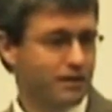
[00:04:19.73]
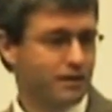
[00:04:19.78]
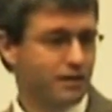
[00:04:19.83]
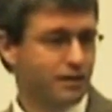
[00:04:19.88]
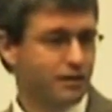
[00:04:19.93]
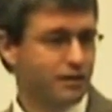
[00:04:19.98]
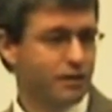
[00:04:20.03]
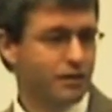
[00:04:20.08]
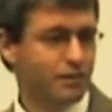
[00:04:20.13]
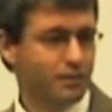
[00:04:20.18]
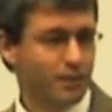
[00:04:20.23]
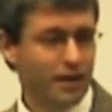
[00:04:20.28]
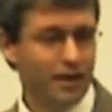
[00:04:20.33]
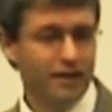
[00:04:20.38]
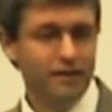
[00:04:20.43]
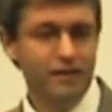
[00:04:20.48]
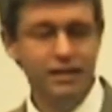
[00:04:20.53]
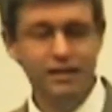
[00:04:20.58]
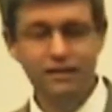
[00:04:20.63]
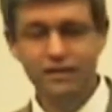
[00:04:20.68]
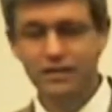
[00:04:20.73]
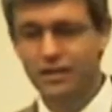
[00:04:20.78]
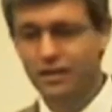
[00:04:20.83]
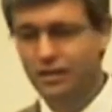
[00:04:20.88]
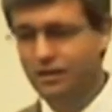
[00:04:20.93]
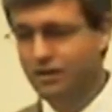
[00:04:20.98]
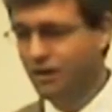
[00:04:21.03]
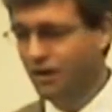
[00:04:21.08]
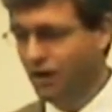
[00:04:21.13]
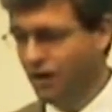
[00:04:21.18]
to know the depravity of his
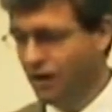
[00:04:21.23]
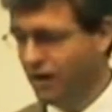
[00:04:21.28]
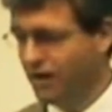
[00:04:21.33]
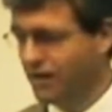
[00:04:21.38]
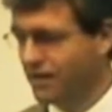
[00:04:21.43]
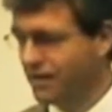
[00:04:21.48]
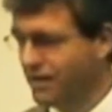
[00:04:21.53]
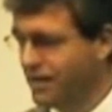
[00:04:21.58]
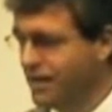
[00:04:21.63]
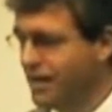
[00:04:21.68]
own heart,